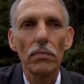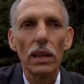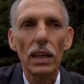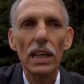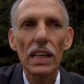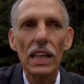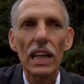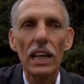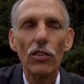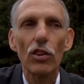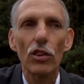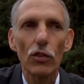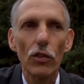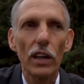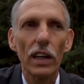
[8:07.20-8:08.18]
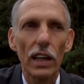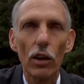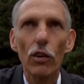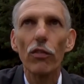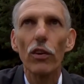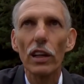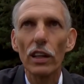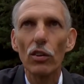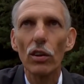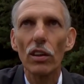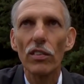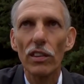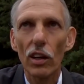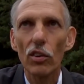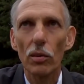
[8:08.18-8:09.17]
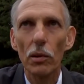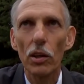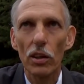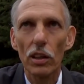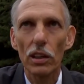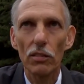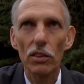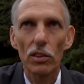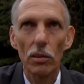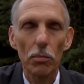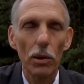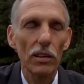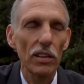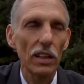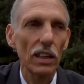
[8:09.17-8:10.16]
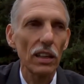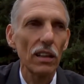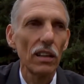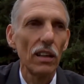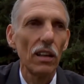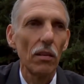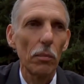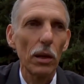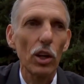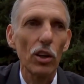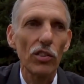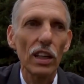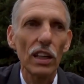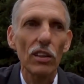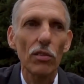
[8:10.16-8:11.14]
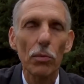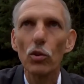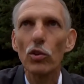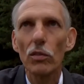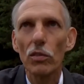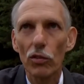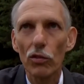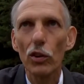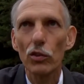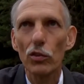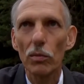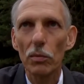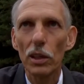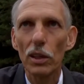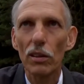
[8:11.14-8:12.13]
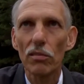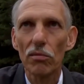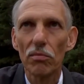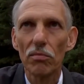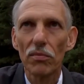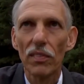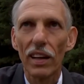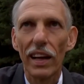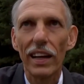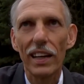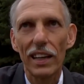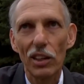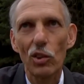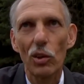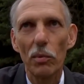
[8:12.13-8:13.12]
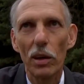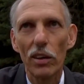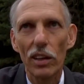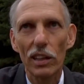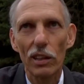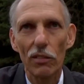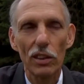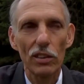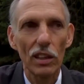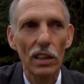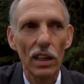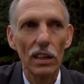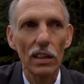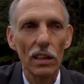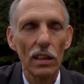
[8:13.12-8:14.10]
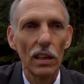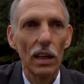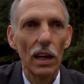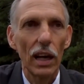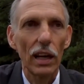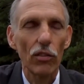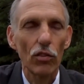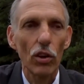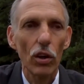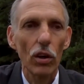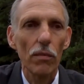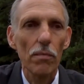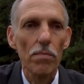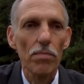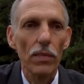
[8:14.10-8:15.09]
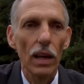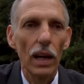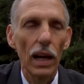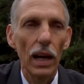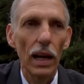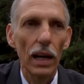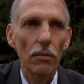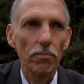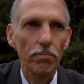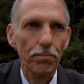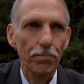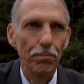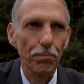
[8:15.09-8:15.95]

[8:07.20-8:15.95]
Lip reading: He listens very carefully to the South American division president because he gets most of his votes from here in the Inter-American division, and so I'm